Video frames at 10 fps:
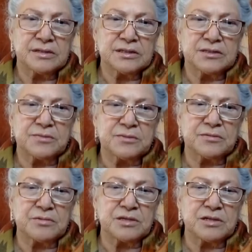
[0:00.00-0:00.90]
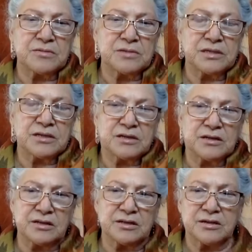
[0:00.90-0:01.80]
It's been really, really
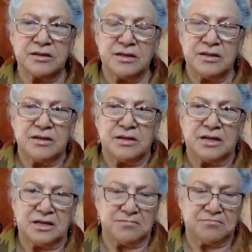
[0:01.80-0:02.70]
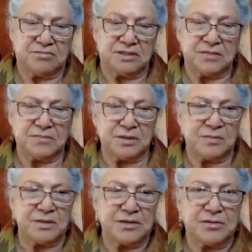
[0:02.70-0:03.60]
hard, simply
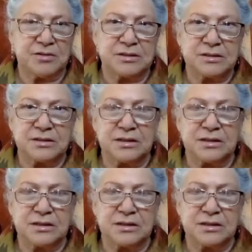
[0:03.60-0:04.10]
because